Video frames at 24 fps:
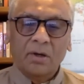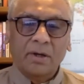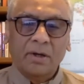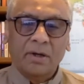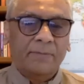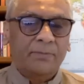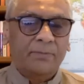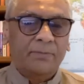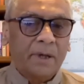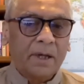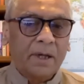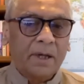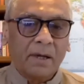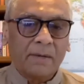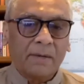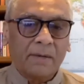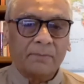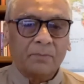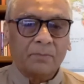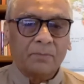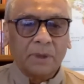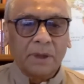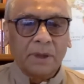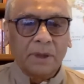it
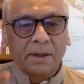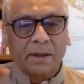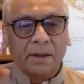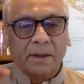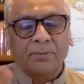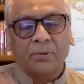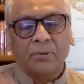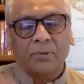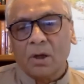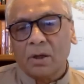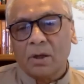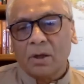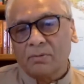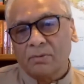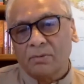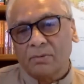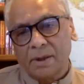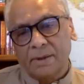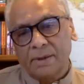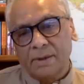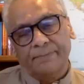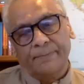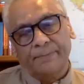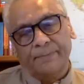come little forward